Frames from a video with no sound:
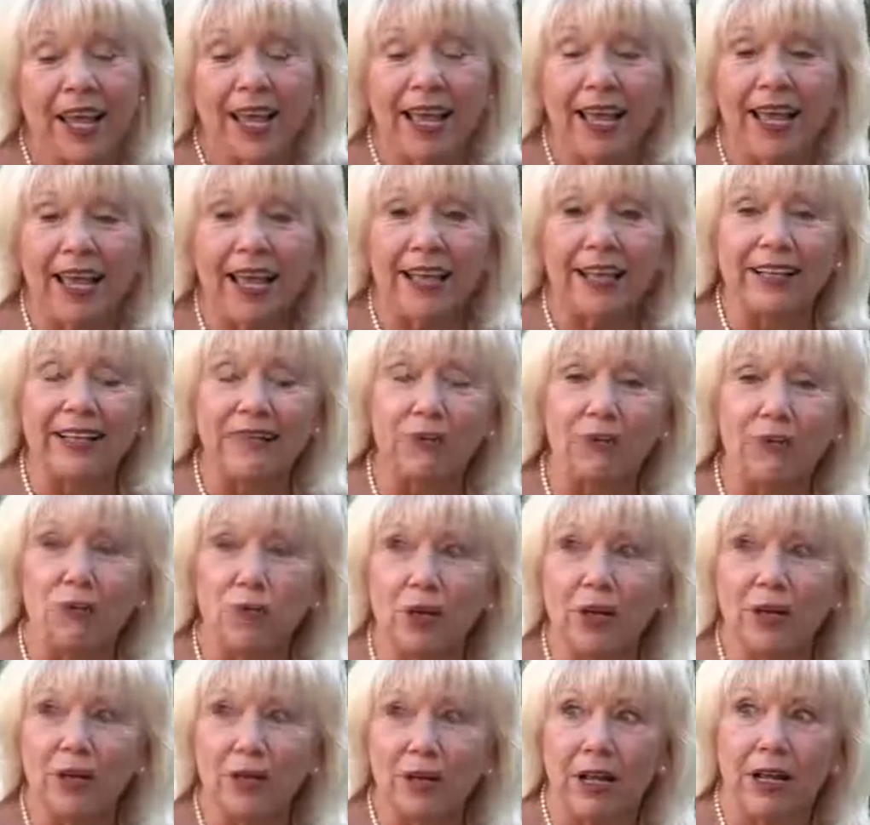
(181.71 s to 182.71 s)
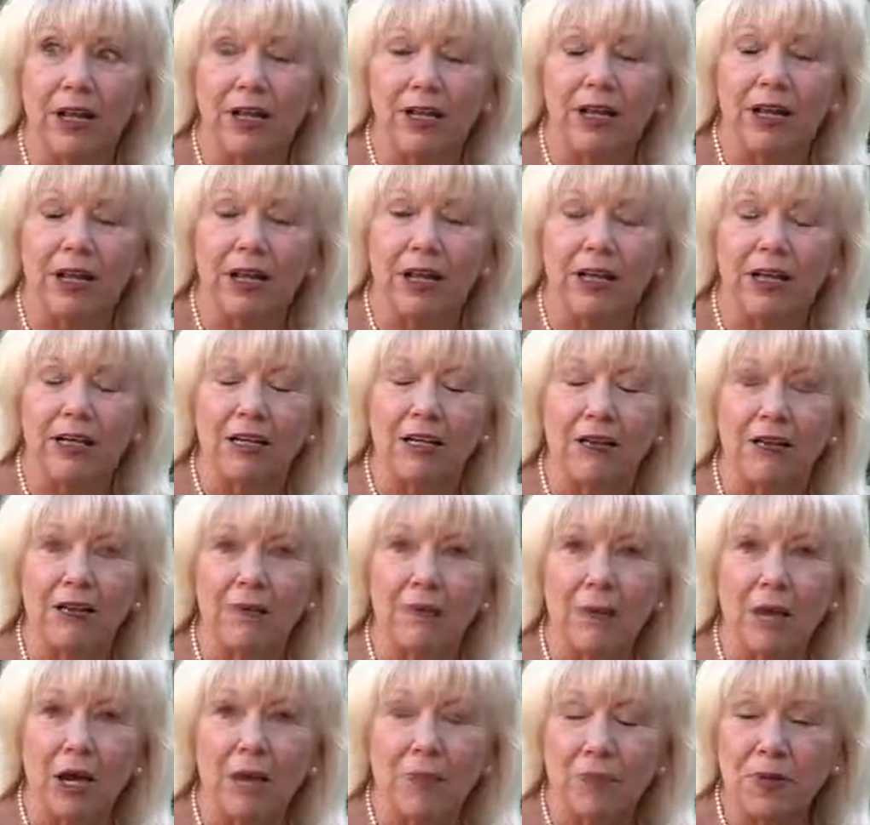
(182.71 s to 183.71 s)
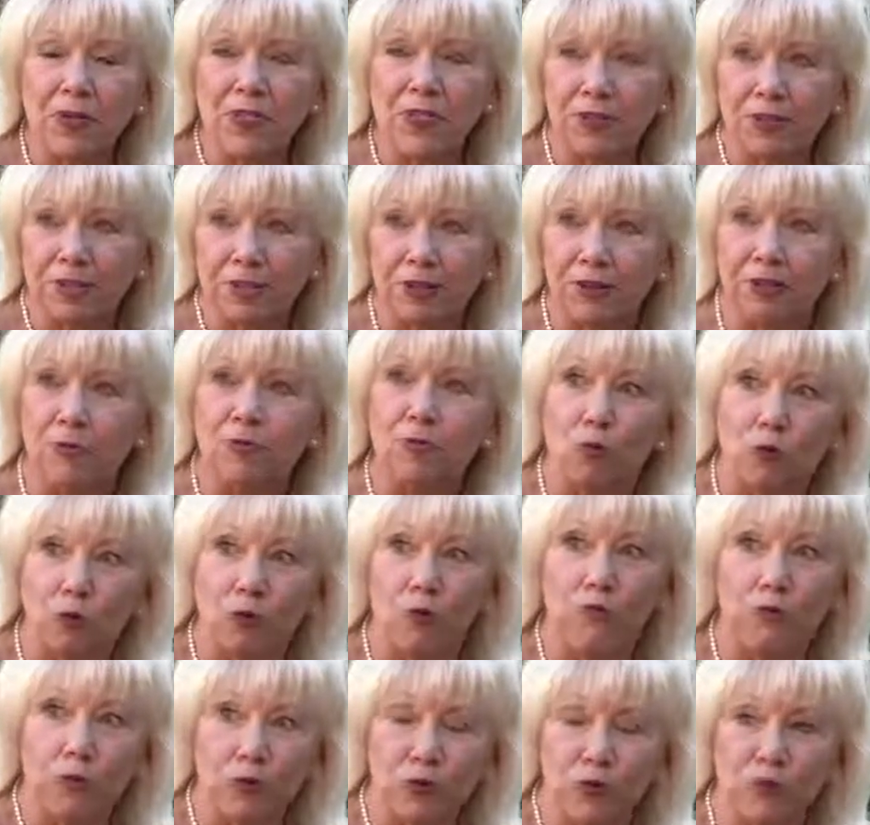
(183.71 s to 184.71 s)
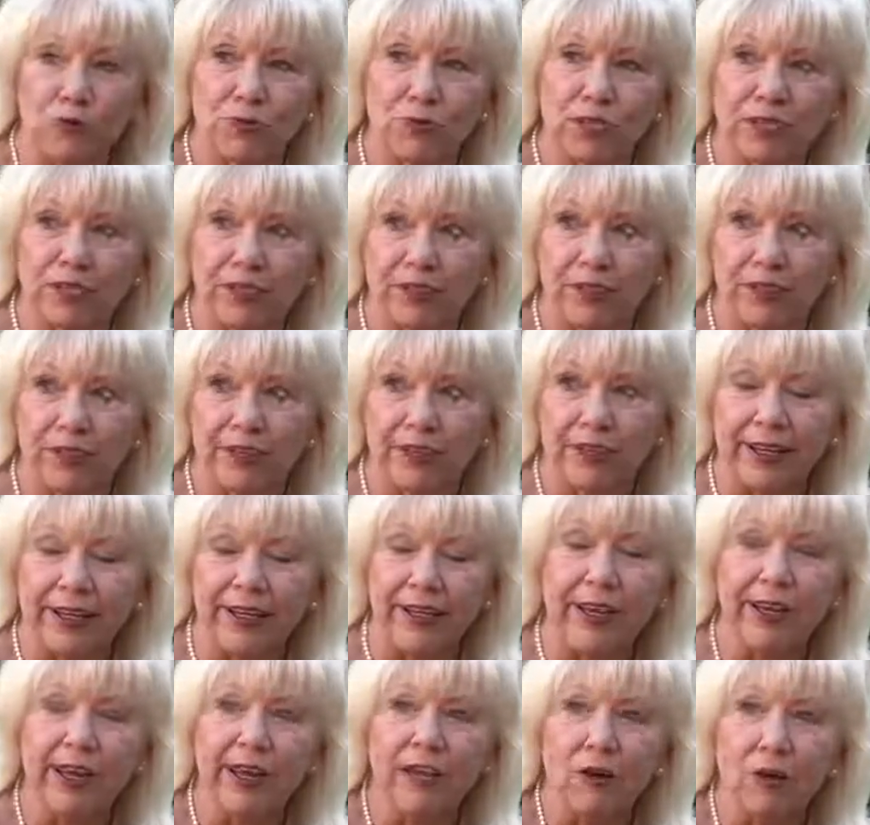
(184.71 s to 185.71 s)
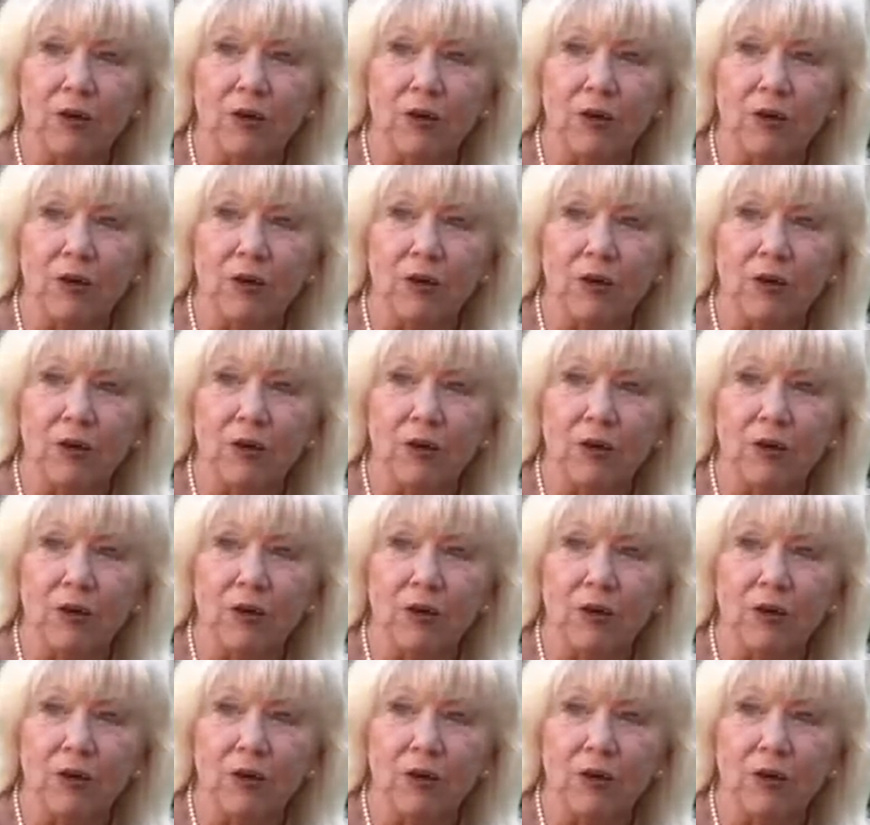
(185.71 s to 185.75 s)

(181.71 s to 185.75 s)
And what up until most recently,